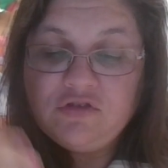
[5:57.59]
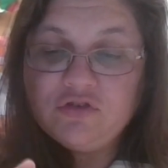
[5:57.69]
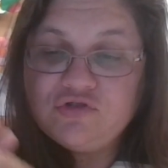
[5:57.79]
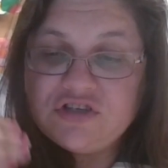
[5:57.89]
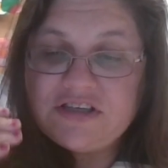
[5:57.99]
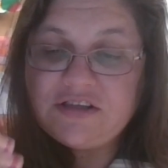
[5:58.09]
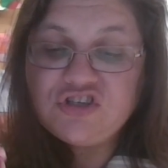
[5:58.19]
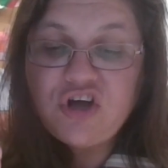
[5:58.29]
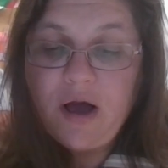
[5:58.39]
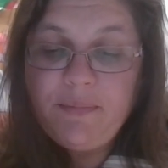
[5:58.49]
So just at the
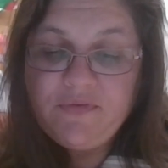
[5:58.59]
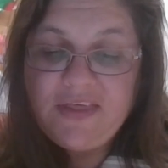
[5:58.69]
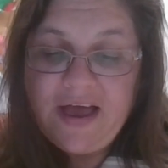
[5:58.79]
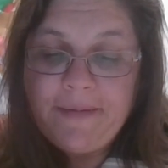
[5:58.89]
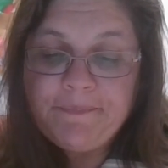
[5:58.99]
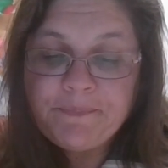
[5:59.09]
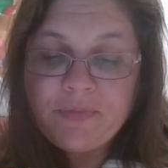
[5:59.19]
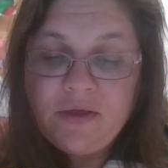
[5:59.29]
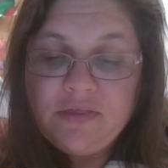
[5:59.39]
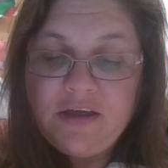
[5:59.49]
top of that,
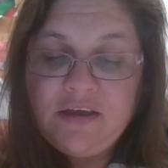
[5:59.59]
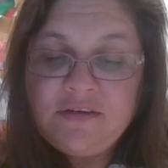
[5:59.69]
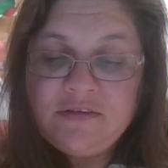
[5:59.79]
the